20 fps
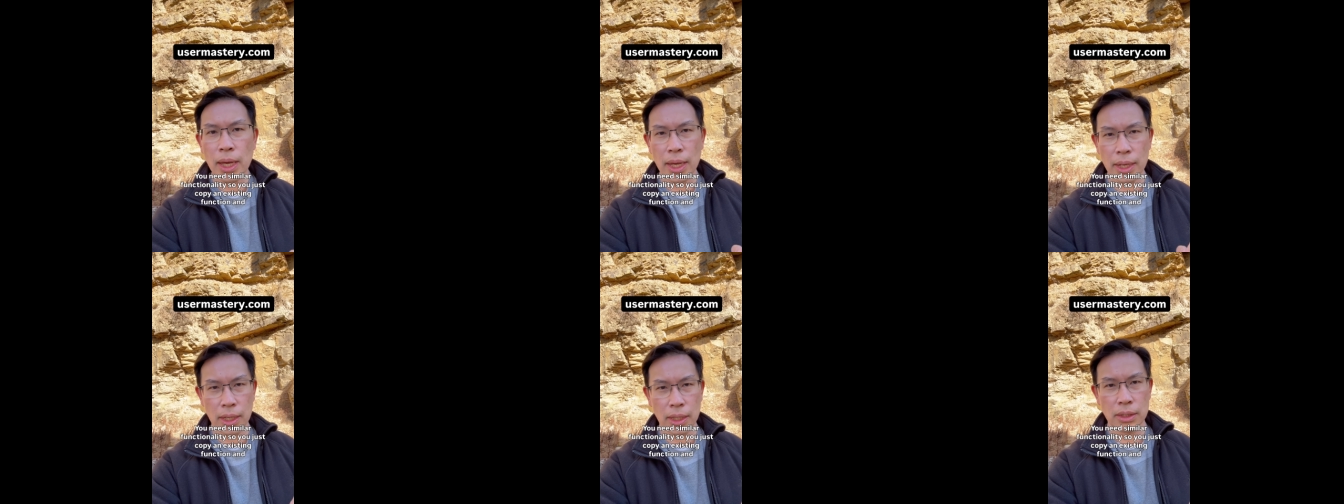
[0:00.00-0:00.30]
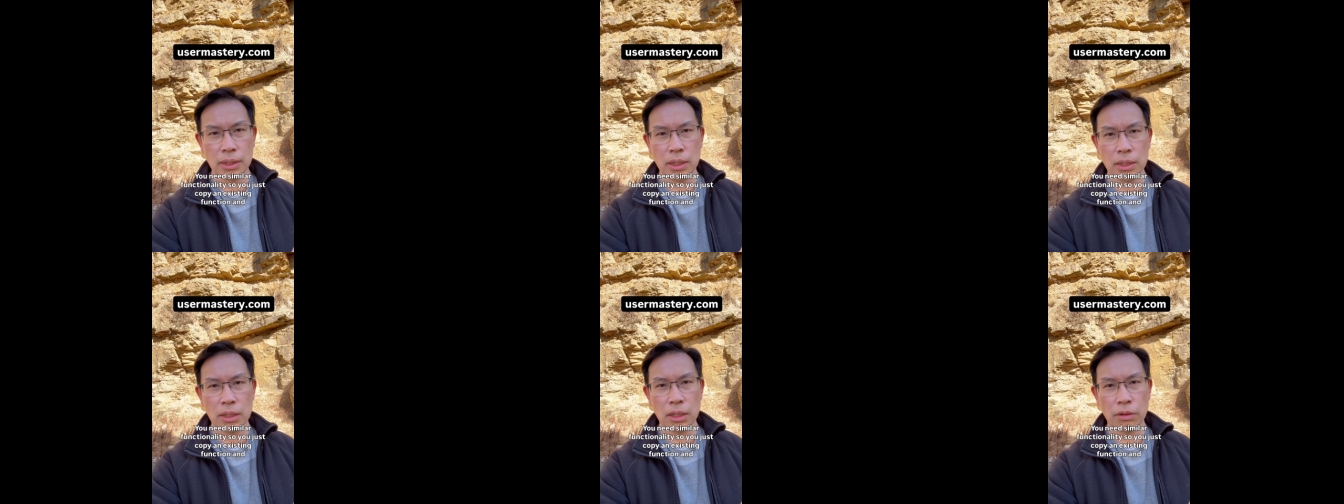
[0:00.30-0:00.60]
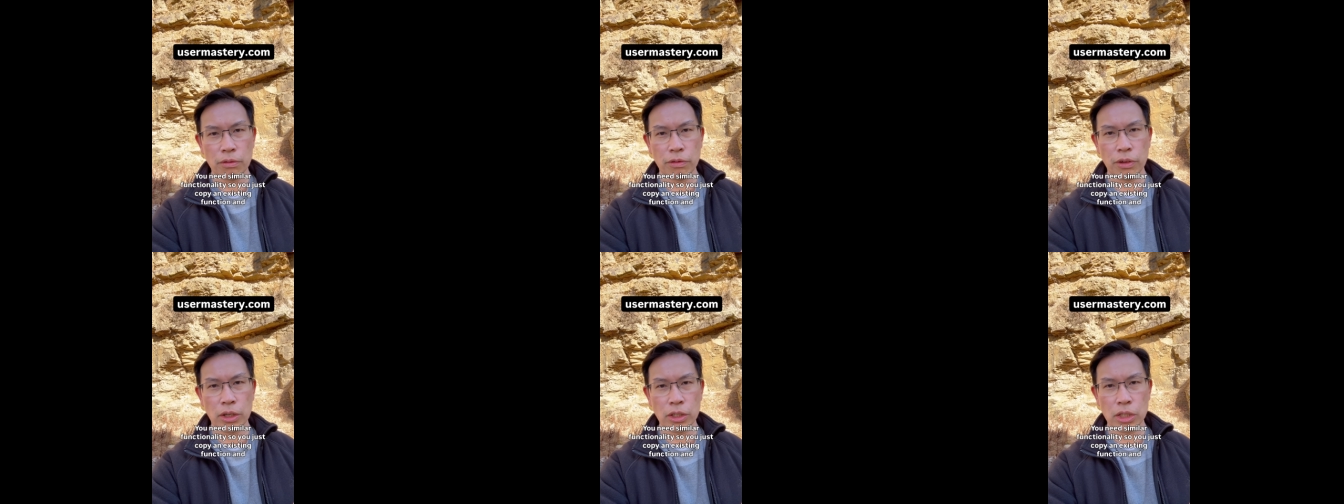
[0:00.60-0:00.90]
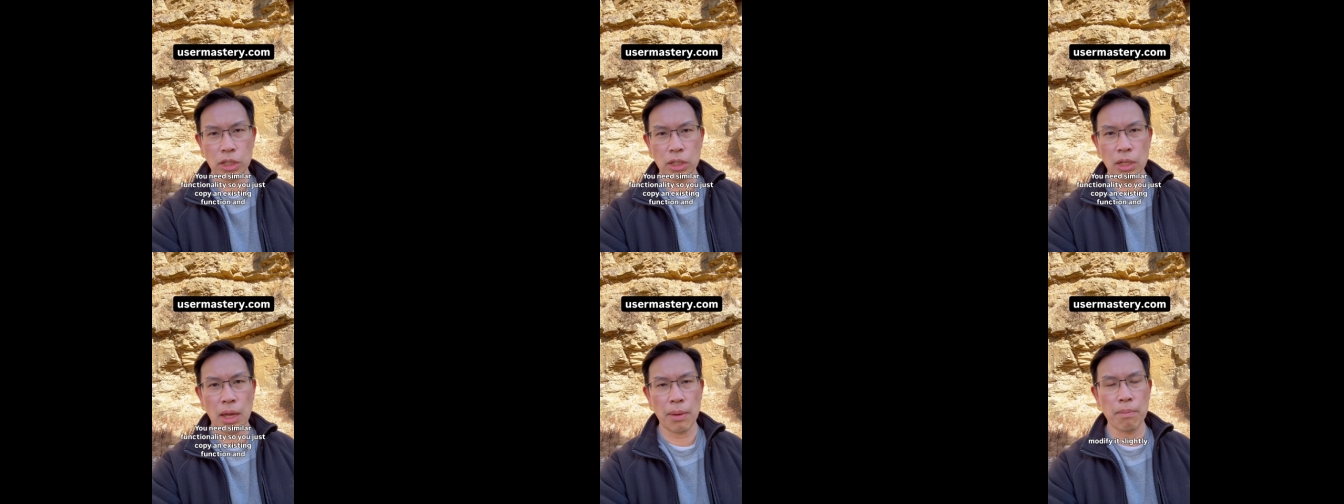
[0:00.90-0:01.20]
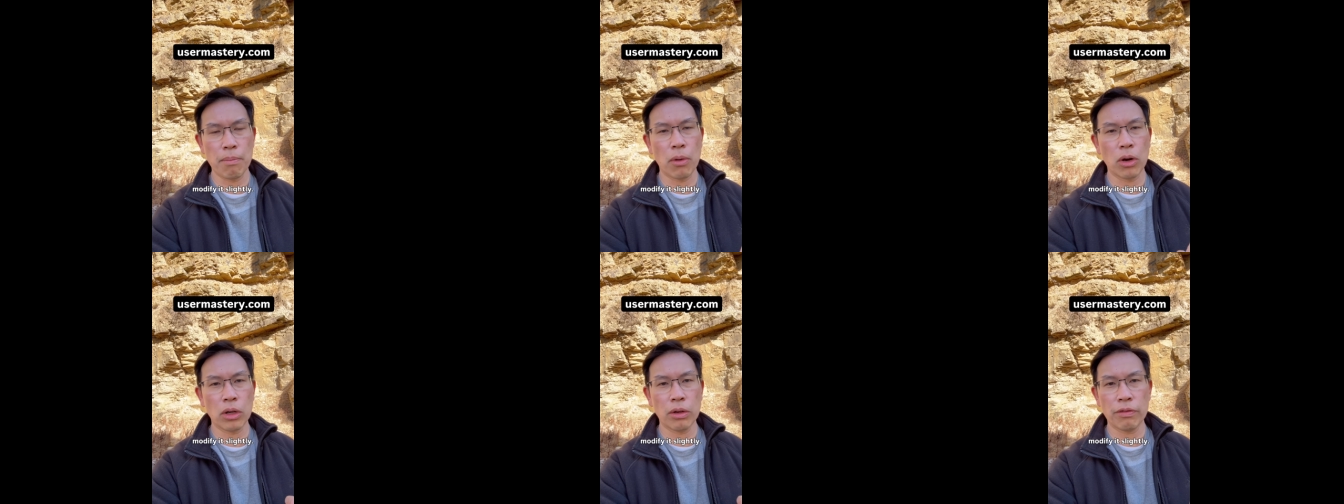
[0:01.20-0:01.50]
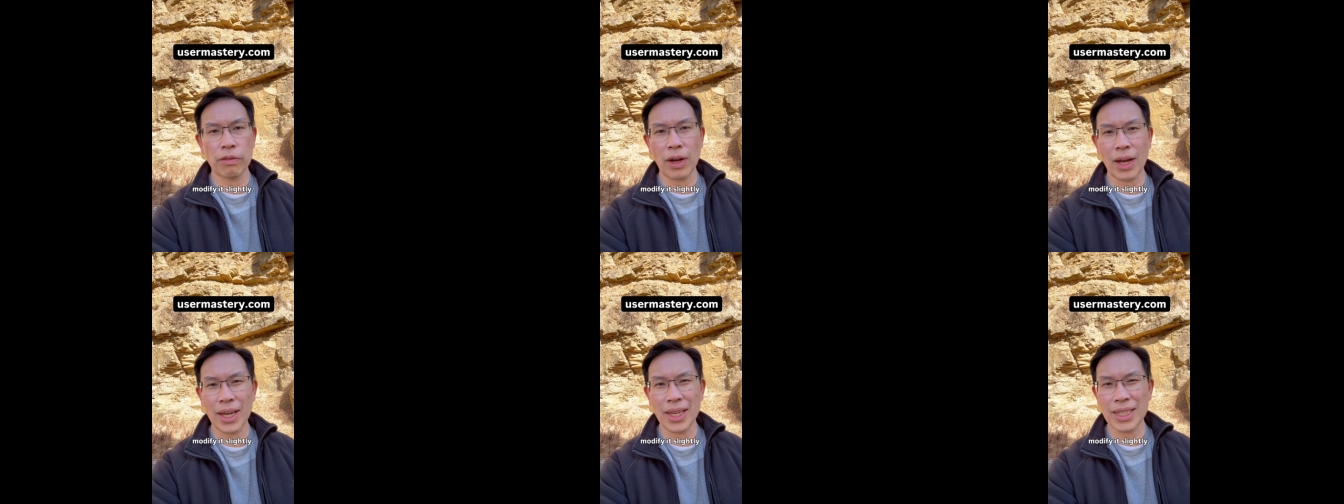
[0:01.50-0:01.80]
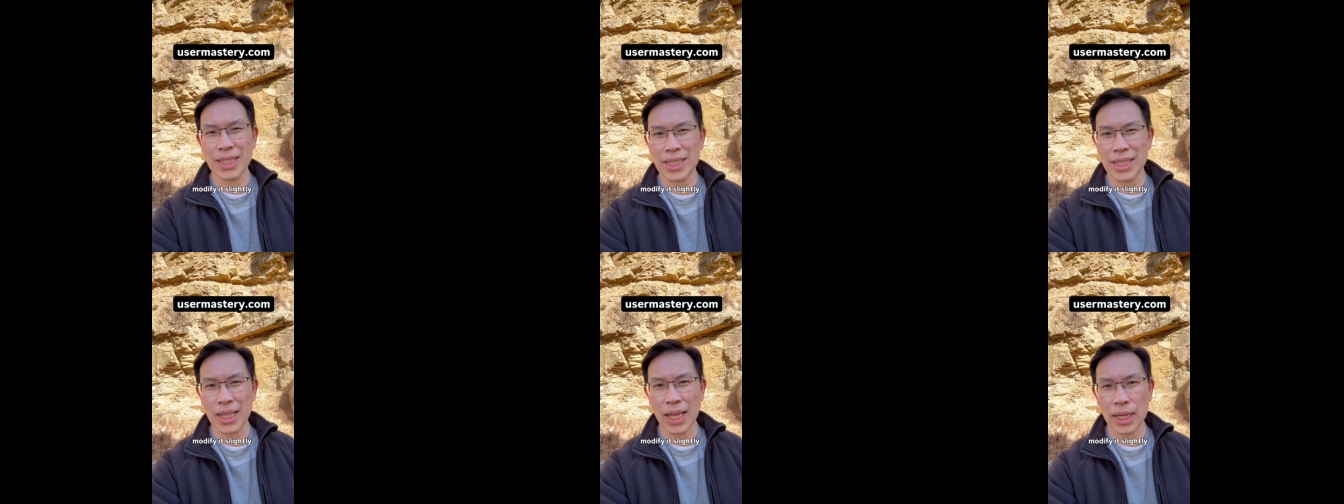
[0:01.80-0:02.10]
an existing function and modify it
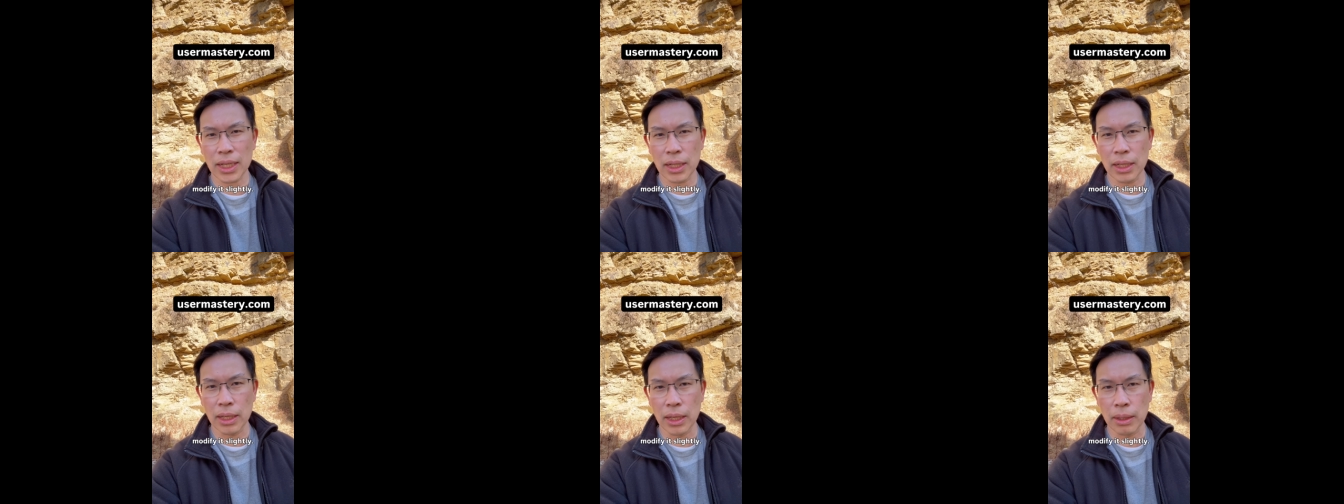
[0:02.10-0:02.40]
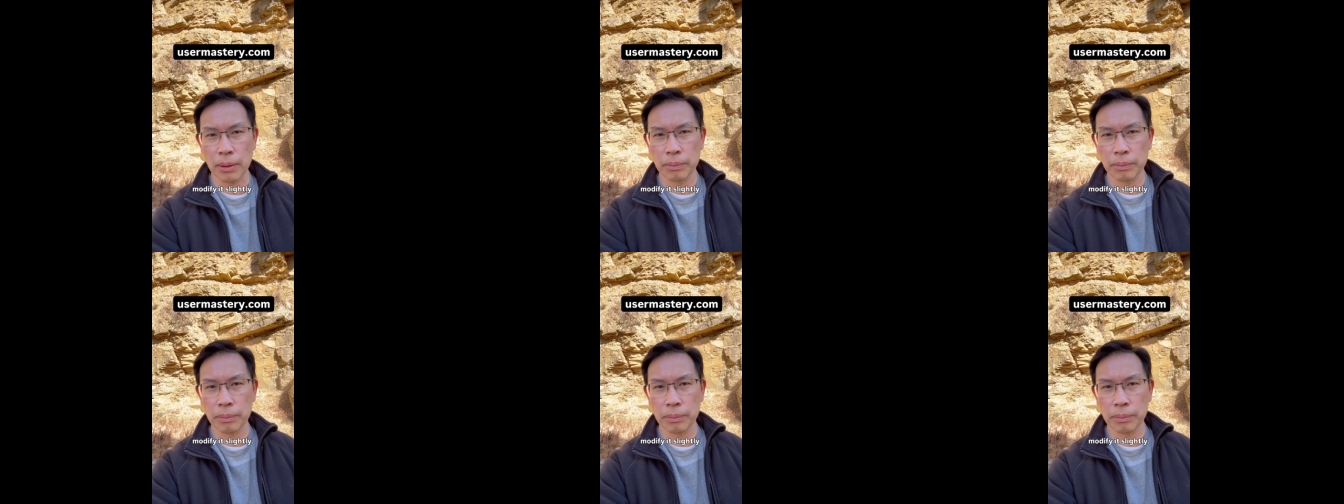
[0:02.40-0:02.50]
slightly.